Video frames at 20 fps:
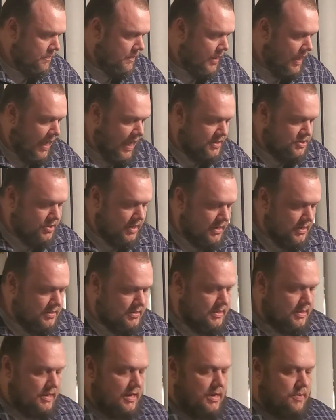
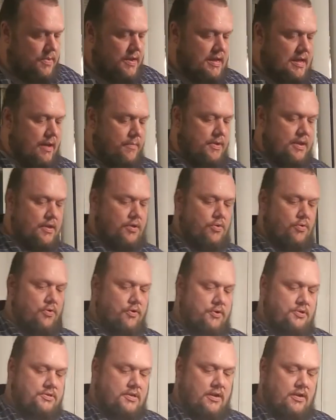Hatchlings need to be kept
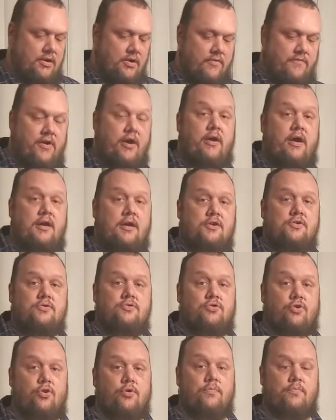indoors under very
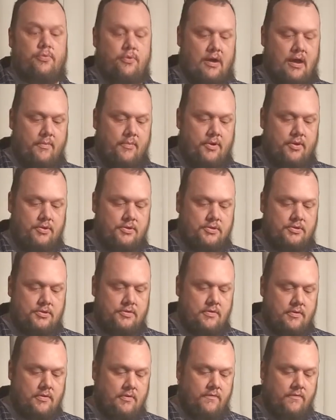controlled parameters
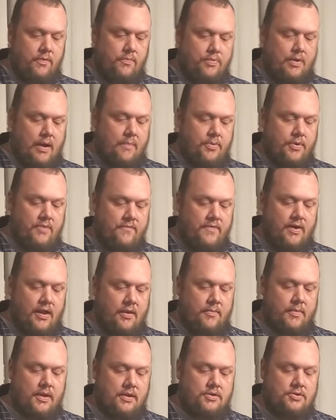for proper
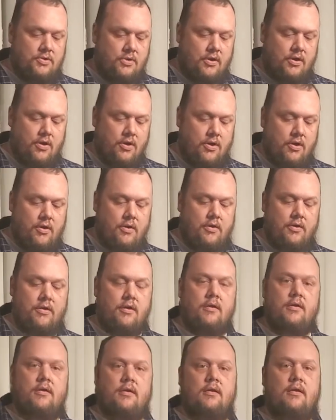development to occur,
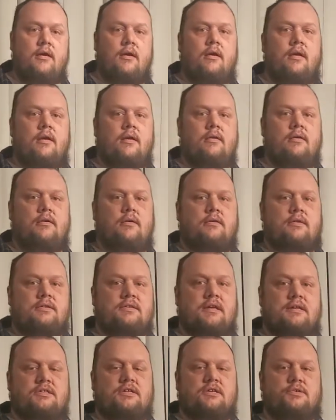
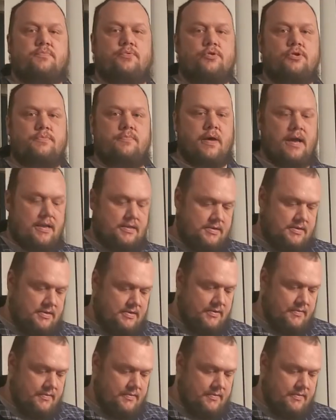says the Spruce Pets.